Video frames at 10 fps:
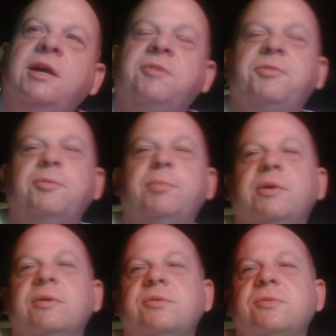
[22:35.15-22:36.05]
few
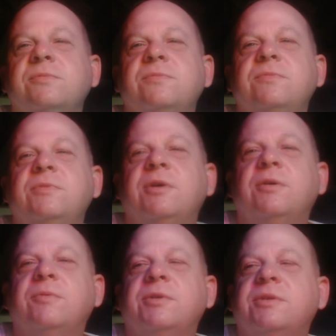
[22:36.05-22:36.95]
beers, you
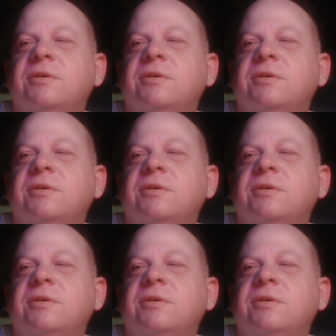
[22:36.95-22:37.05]
know, with